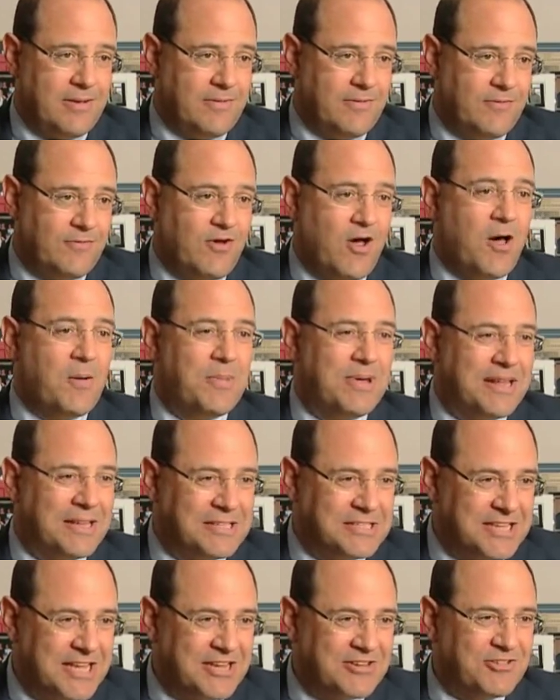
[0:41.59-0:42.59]
vomiting
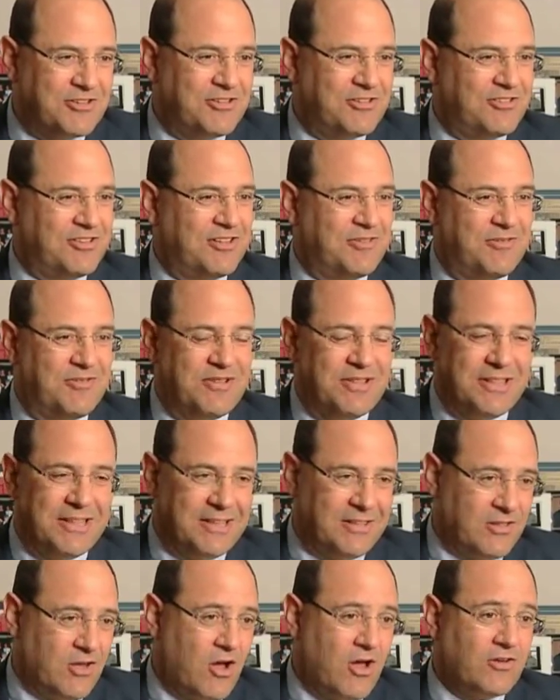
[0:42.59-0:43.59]
sessions and
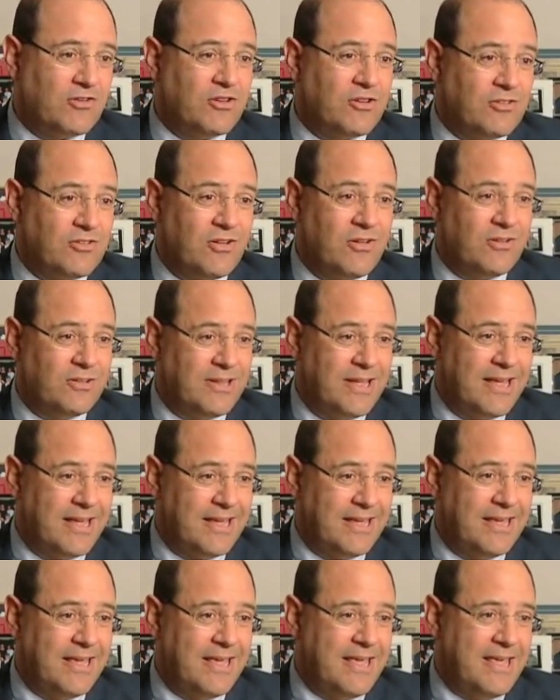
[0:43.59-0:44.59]
feeling nauseous all
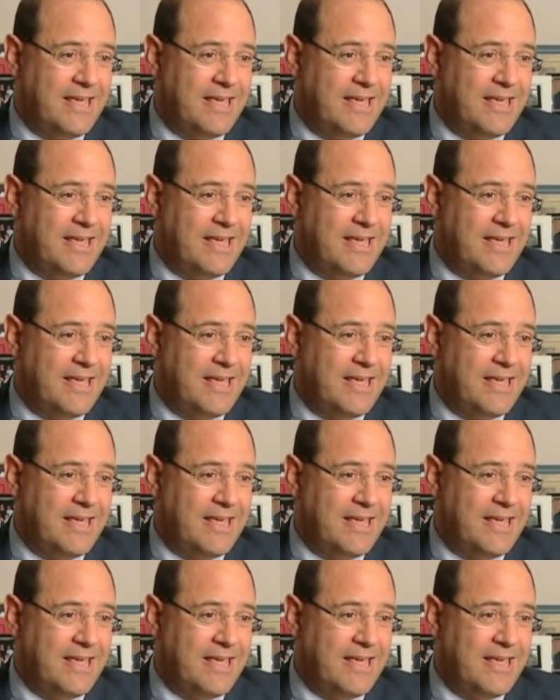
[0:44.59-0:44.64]
day